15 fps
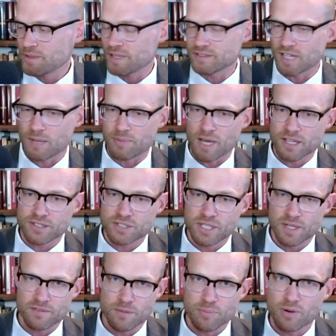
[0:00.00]
a typology
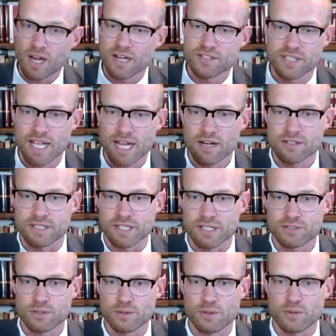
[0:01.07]
of the Protestant
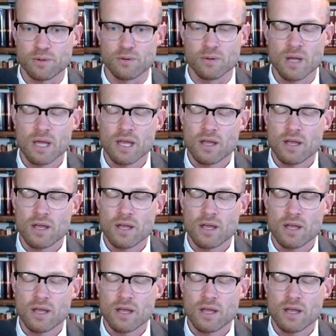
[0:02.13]
heretics who who